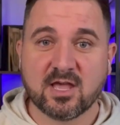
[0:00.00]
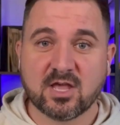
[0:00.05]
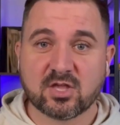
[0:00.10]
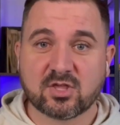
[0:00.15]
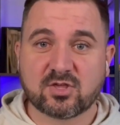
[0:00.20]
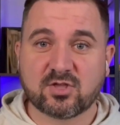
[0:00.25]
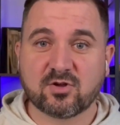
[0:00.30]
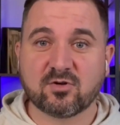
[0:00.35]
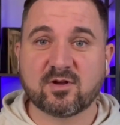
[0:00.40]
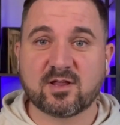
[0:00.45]

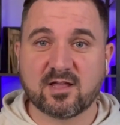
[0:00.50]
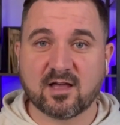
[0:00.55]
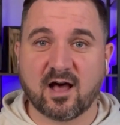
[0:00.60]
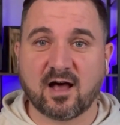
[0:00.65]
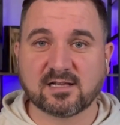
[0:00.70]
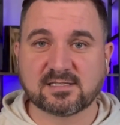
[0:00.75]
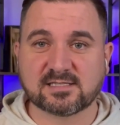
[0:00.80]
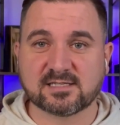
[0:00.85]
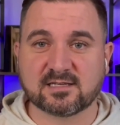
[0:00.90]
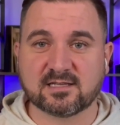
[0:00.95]

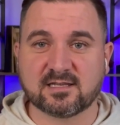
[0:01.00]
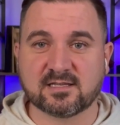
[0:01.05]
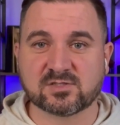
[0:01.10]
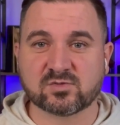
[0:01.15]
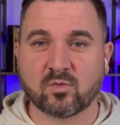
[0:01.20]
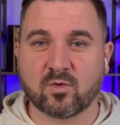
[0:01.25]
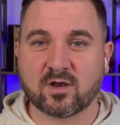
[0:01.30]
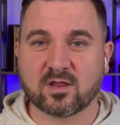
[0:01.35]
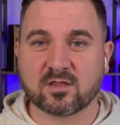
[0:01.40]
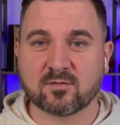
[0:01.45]
Curiosity is
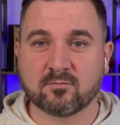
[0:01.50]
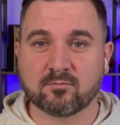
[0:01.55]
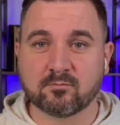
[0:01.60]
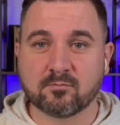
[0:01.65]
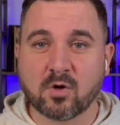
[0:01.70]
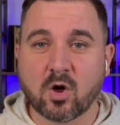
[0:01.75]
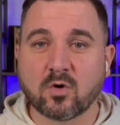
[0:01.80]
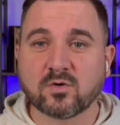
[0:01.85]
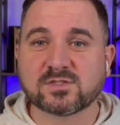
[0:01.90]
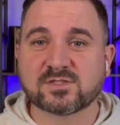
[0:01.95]
one of the
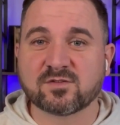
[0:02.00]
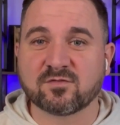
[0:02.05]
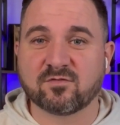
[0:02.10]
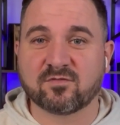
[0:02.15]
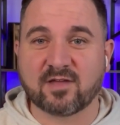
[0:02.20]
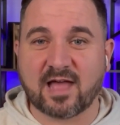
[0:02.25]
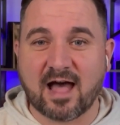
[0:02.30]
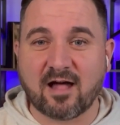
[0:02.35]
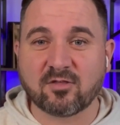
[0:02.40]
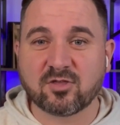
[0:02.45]
most
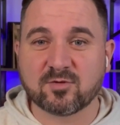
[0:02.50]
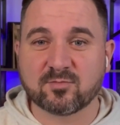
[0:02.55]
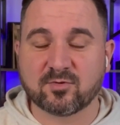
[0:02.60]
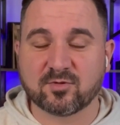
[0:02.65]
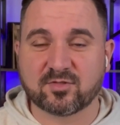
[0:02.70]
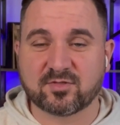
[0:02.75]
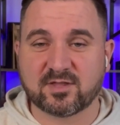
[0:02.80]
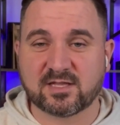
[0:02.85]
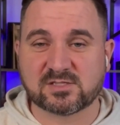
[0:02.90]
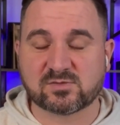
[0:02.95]
valuable
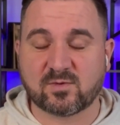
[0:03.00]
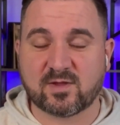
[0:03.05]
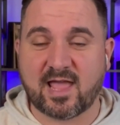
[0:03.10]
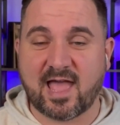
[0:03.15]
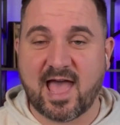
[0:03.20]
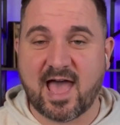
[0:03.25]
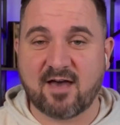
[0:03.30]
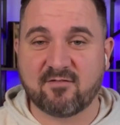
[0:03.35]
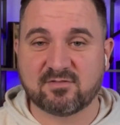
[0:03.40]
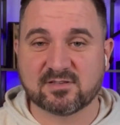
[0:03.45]
things we
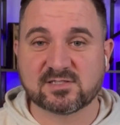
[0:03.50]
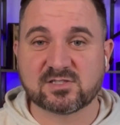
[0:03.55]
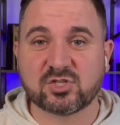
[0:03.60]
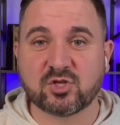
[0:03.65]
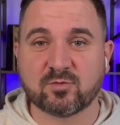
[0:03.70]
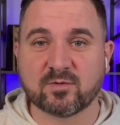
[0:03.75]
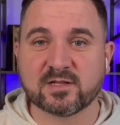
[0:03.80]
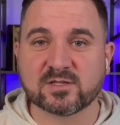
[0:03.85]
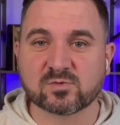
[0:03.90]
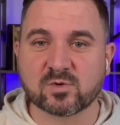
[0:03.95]
have as
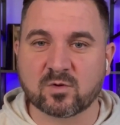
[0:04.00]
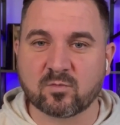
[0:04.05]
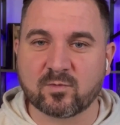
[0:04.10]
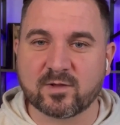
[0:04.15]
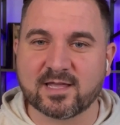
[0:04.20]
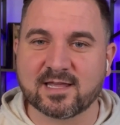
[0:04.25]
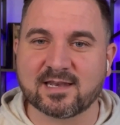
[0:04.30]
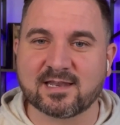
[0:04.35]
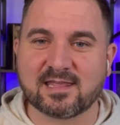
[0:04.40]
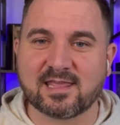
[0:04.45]
humans when
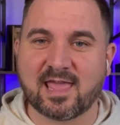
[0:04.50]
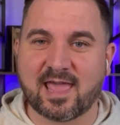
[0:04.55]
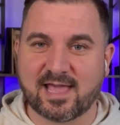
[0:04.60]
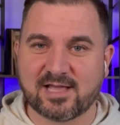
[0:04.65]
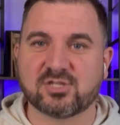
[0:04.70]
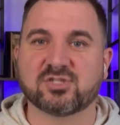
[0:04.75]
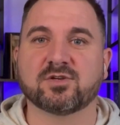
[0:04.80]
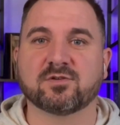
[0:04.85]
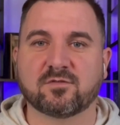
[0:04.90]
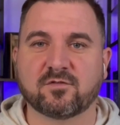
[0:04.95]
we
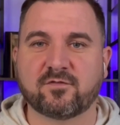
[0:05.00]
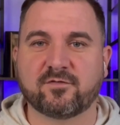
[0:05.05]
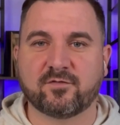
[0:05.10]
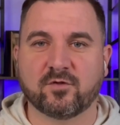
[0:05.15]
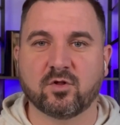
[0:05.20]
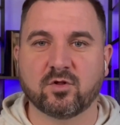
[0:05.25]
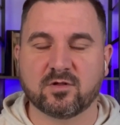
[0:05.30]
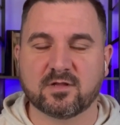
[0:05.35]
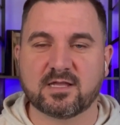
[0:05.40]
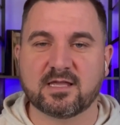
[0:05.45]
engage it
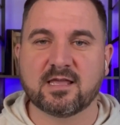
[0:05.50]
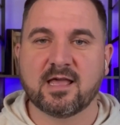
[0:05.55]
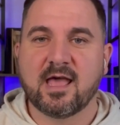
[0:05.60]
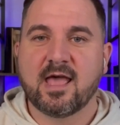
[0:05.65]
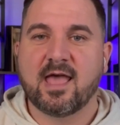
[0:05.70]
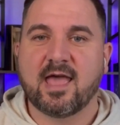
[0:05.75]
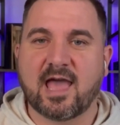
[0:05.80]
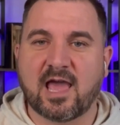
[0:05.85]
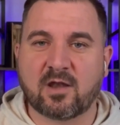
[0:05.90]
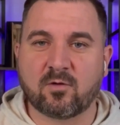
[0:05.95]
fully
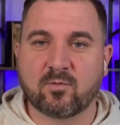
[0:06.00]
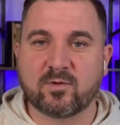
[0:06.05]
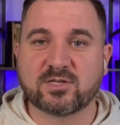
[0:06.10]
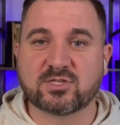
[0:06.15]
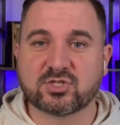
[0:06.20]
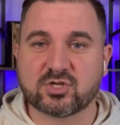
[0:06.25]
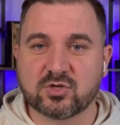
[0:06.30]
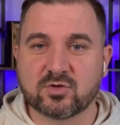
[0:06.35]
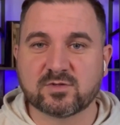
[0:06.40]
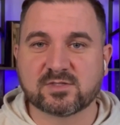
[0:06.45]
and we
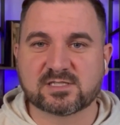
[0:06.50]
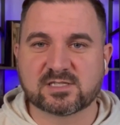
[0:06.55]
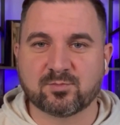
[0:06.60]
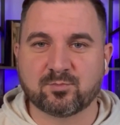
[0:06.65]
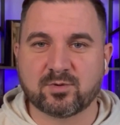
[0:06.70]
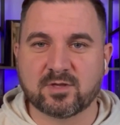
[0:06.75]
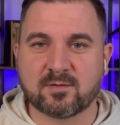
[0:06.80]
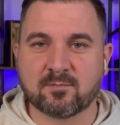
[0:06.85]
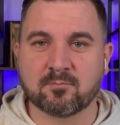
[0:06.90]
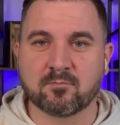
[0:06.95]
choose to
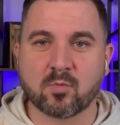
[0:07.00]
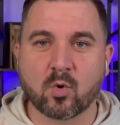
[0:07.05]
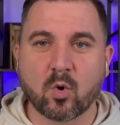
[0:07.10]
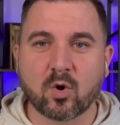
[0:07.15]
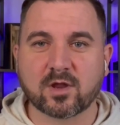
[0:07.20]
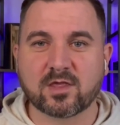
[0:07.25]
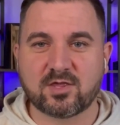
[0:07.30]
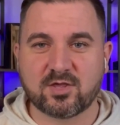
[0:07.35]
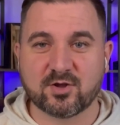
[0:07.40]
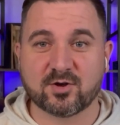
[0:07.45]
be more
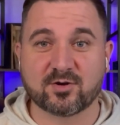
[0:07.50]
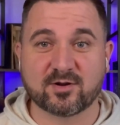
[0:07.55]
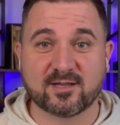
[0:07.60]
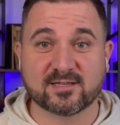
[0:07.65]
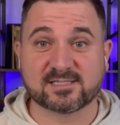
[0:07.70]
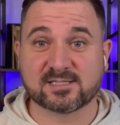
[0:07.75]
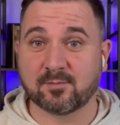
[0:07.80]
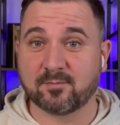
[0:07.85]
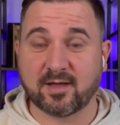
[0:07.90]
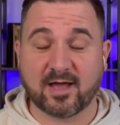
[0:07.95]

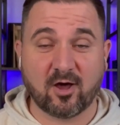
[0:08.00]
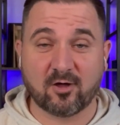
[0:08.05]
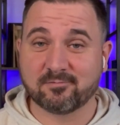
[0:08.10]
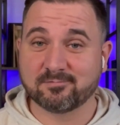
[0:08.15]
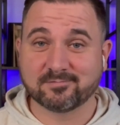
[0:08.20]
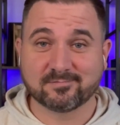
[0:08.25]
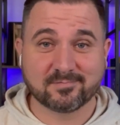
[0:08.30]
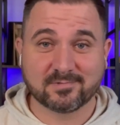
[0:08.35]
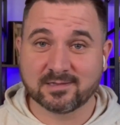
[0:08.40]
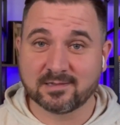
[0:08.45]
curious about
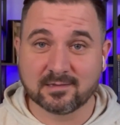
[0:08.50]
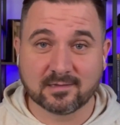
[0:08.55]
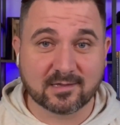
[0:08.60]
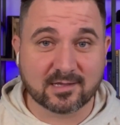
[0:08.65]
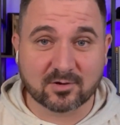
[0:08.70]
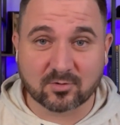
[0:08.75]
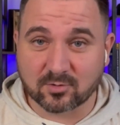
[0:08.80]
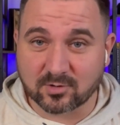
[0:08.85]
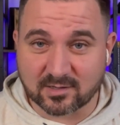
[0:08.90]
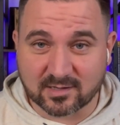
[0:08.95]

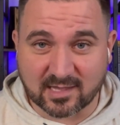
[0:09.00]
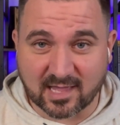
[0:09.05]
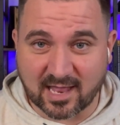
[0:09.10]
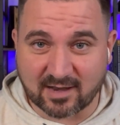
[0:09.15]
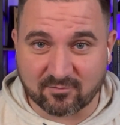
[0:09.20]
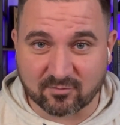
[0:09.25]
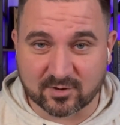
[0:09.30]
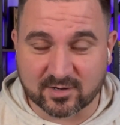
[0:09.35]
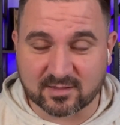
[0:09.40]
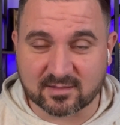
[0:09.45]
literally
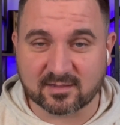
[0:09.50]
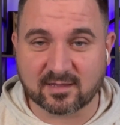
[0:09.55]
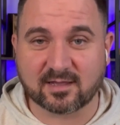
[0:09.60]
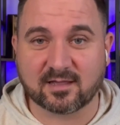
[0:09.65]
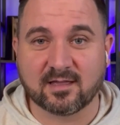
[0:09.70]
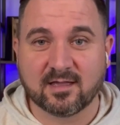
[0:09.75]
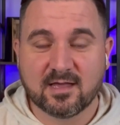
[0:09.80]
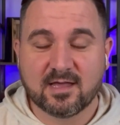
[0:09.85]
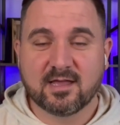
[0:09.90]
everything.